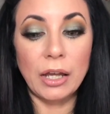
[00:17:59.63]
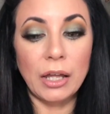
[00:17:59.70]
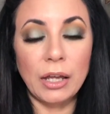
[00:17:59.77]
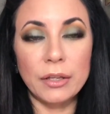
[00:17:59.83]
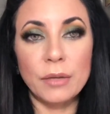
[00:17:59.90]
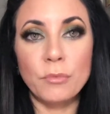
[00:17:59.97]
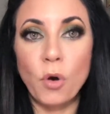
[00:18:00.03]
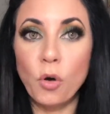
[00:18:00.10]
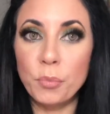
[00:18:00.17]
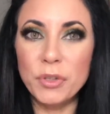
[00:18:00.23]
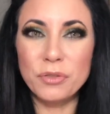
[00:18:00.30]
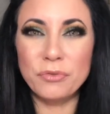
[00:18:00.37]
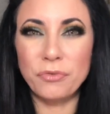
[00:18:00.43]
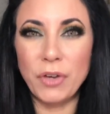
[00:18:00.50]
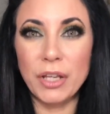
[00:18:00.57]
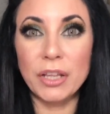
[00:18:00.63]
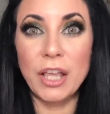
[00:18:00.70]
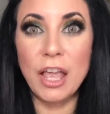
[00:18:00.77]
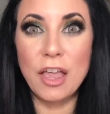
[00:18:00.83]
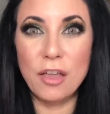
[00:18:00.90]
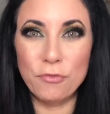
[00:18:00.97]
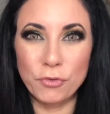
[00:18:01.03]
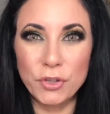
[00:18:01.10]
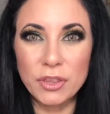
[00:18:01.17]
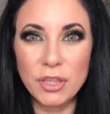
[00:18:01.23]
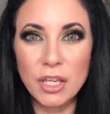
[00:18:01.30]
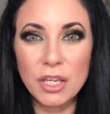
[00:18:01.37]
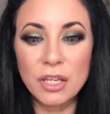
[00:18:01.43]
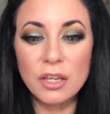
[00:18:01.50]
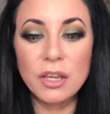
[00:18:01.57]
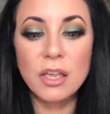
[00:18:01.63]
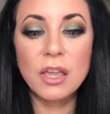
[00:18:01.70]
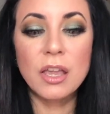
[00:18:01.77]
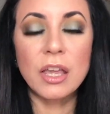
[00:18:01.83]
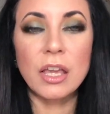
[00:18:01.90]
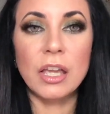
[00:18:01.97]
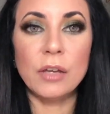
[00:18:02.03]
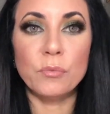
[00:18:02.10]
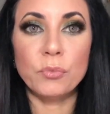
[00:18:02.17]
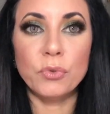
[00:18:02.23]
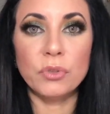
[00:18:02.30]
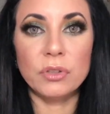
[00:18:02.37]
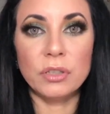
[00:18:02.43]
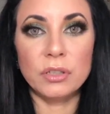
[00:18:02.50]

I am hoping to find everything and put